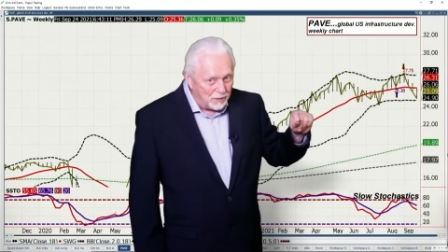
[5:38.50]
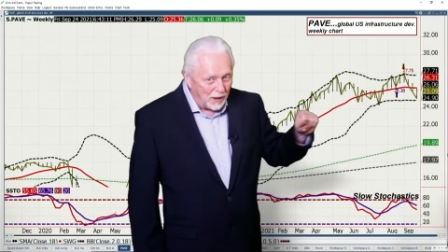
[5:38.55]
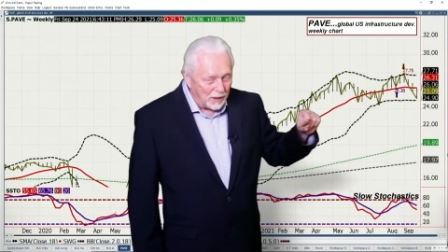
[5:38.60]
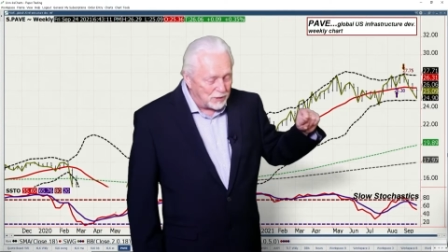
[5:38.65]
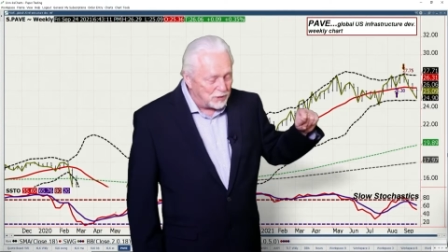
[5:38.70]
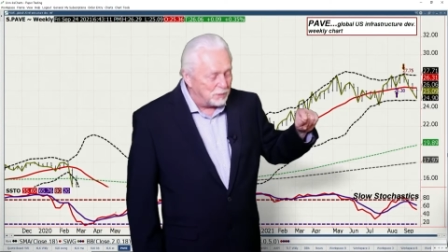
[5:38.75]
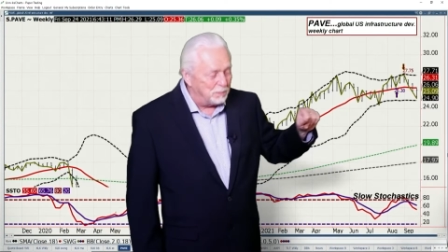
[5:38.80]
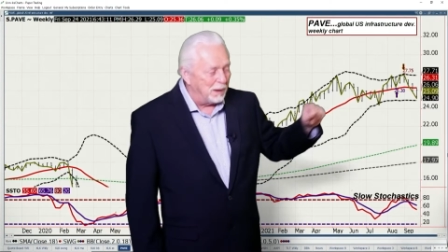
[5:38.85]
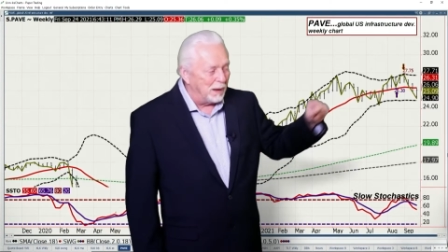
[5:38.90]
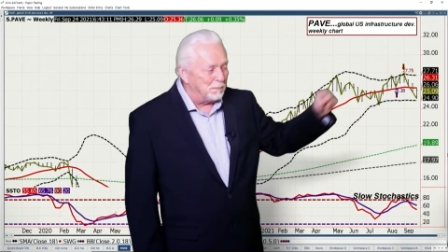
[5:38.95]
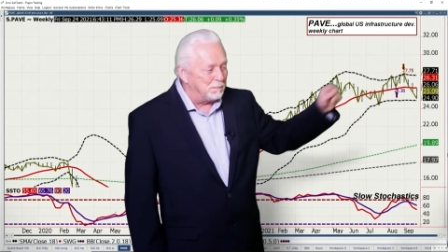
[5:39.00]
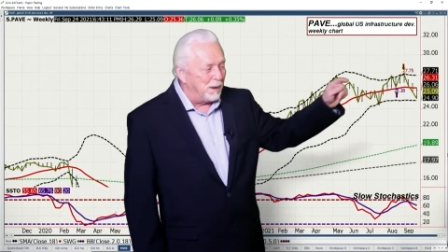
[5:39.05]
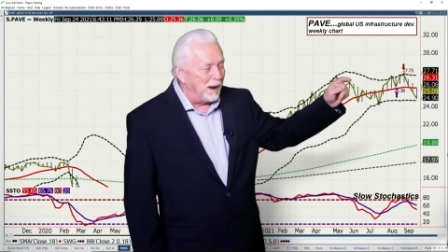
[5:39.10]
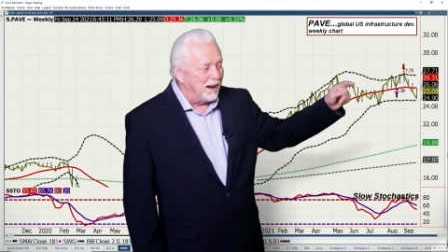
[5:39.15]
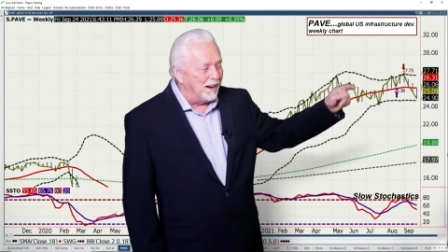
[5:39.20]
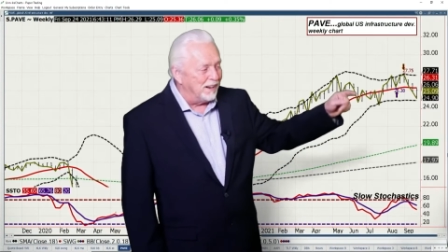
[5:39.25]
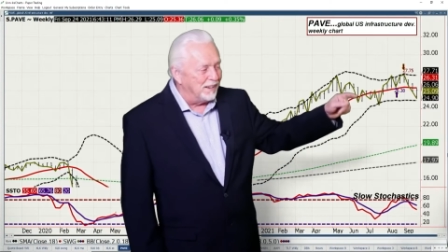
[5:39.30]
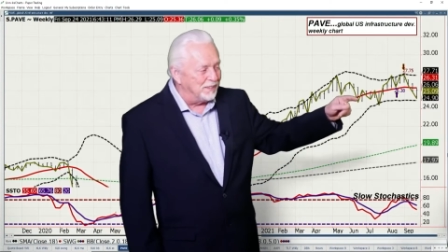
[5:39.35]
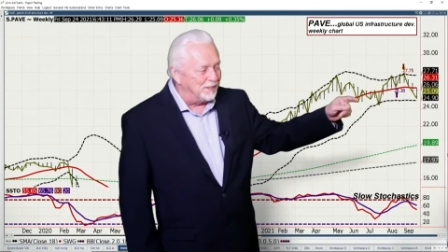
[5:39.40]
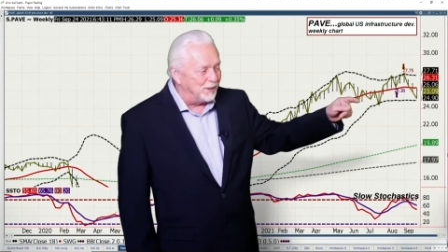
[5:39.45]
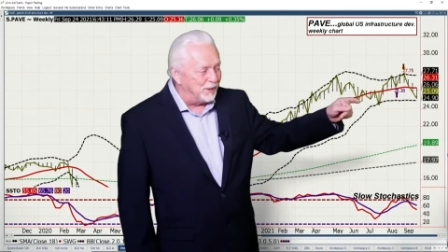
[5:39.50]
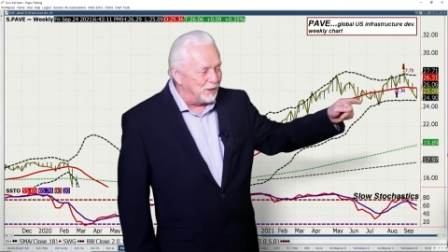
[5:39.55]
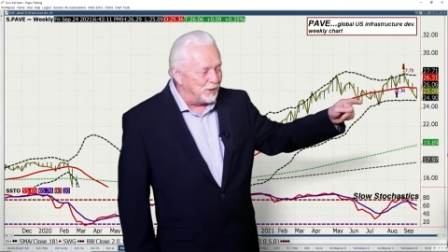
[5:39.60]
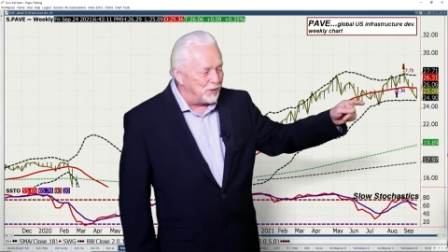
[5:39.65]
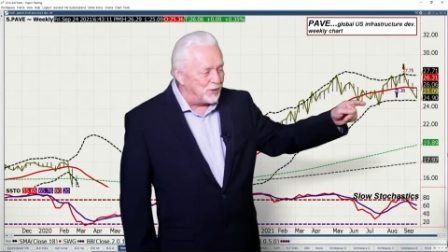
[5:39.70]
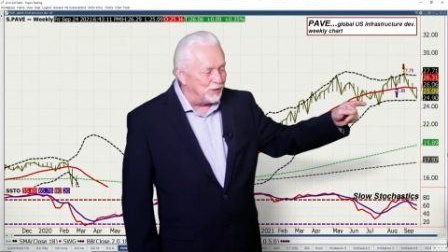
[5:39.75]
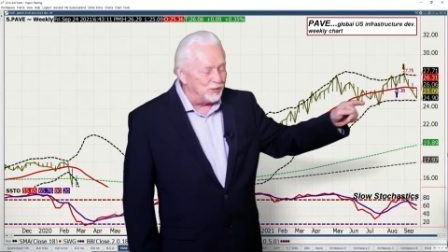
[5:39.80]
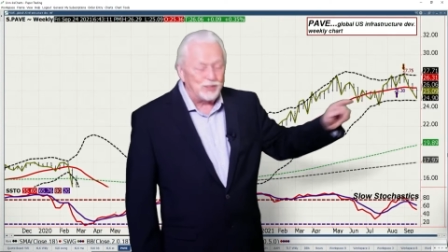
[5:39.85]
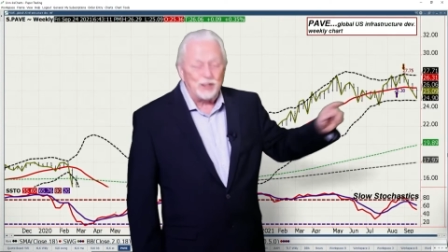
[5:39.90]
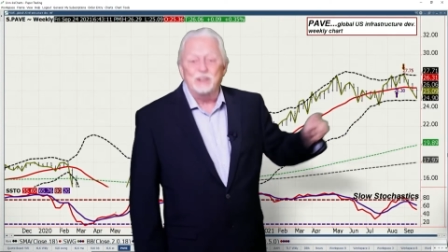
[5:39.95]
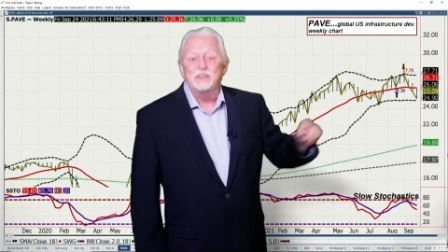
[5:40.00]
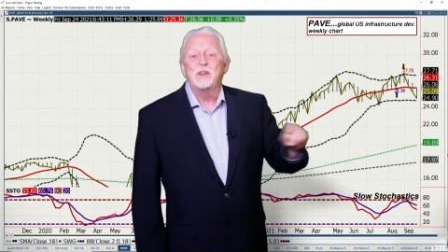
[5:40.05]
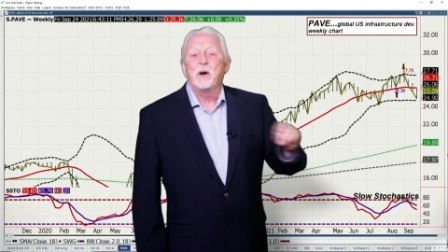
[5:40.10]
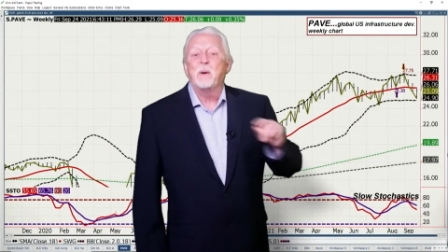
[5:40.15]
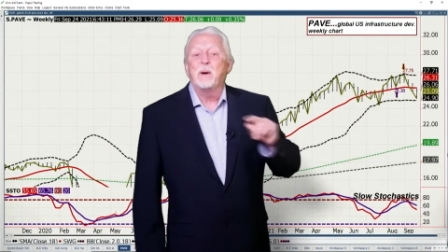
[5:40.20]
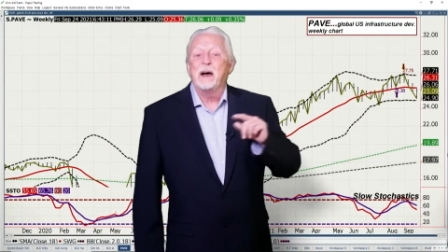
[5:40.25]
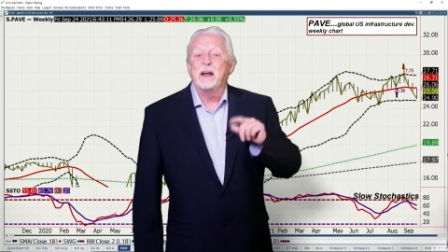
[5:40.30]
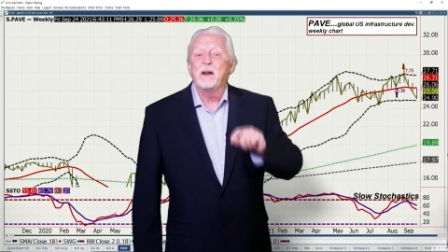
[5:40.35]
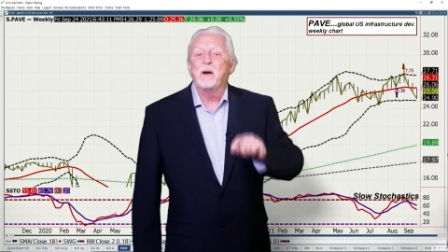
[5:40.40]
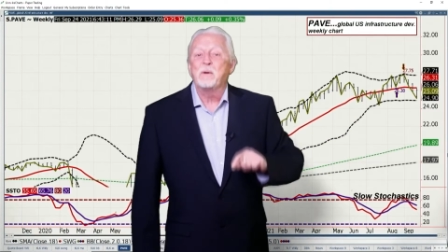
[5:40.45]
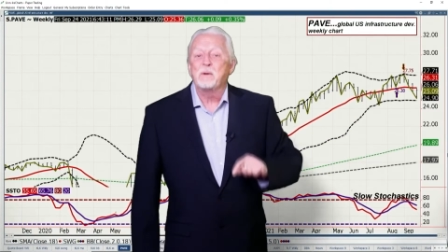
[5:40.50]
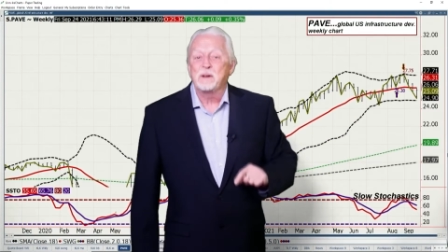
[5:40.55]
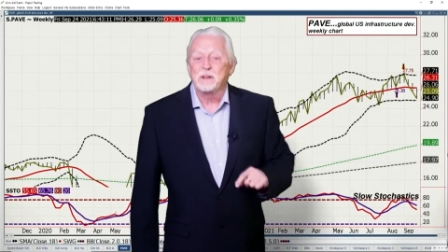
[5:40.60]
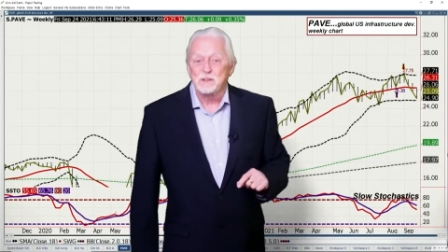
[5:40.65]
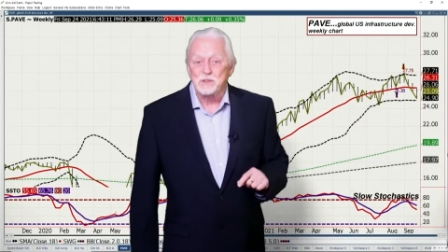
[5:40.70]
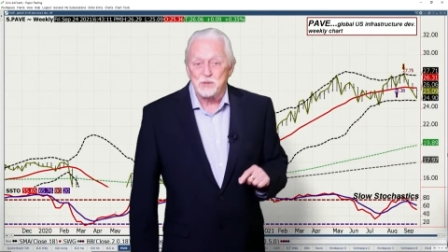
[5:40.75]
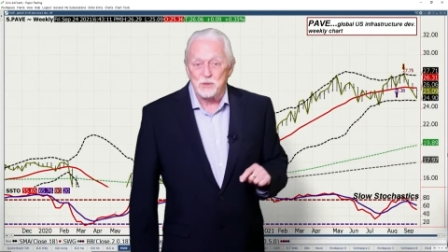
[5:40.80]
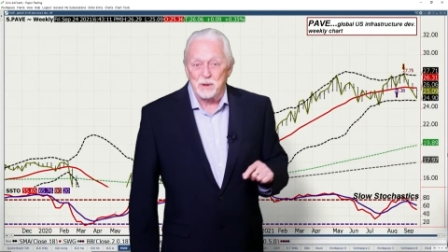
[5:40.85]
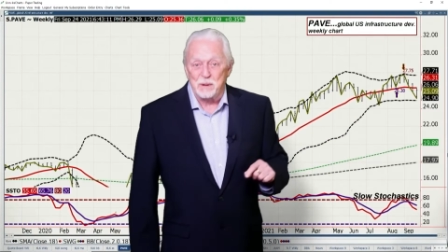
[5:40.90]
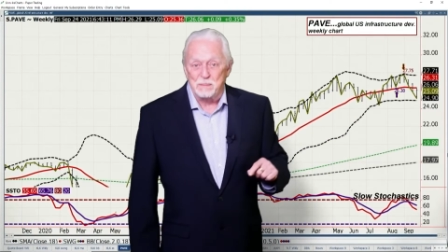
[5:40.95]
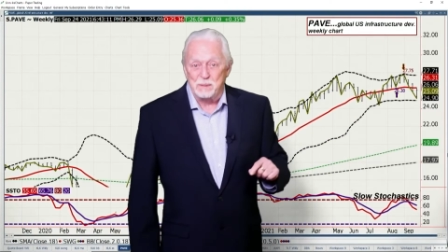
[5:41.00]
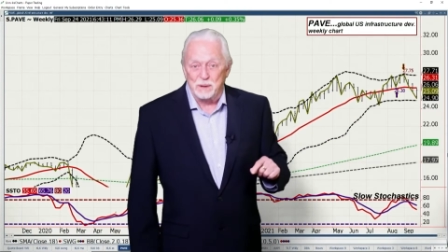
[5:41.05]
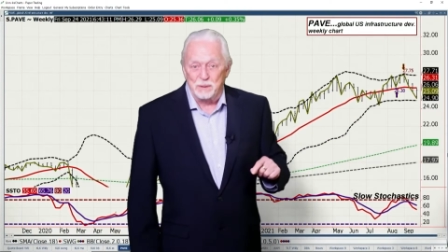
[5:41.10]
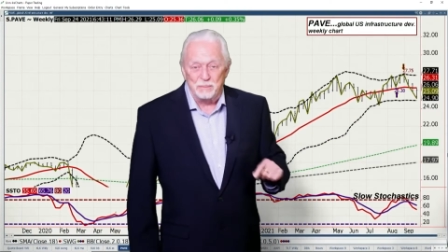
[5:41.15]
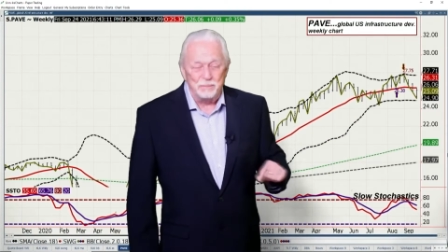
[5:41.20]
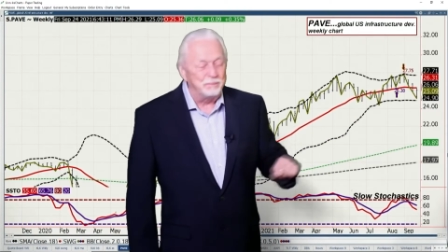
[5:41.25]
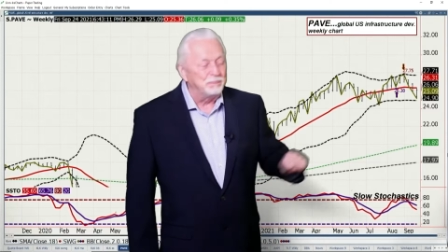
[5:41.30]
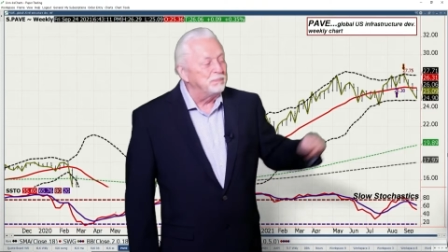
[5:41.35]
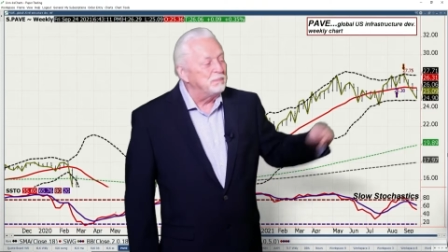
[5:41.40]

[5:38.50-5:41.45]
nuts about politicians, and no, I don't contribute.